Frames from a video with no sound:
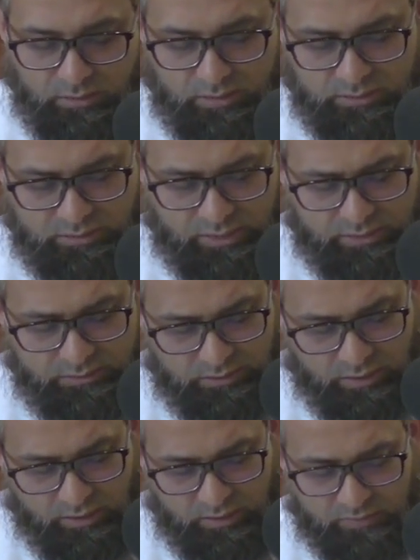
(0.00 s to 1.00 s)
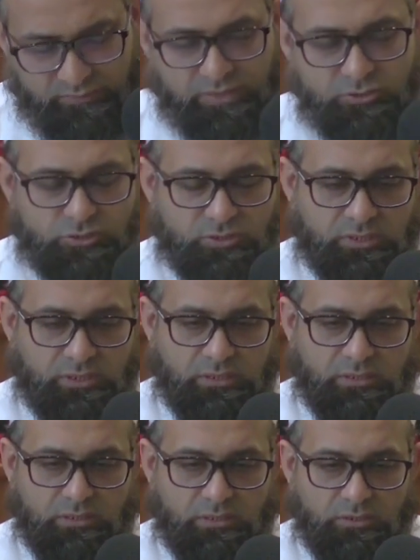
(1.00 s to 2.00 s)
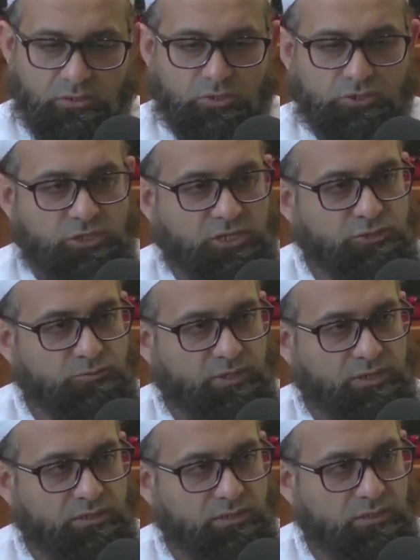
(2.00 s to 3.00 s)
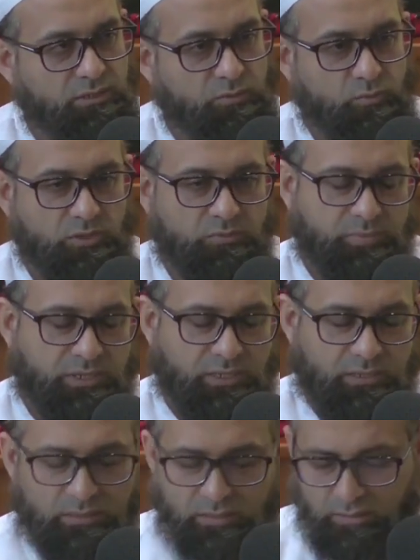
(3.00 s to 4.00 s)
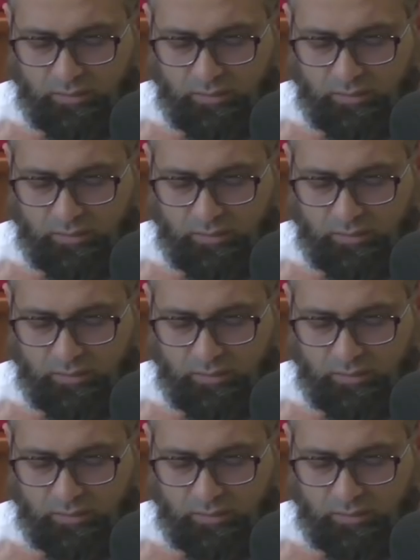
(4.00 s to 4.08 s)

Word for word: Allah says, eventually your judgment will be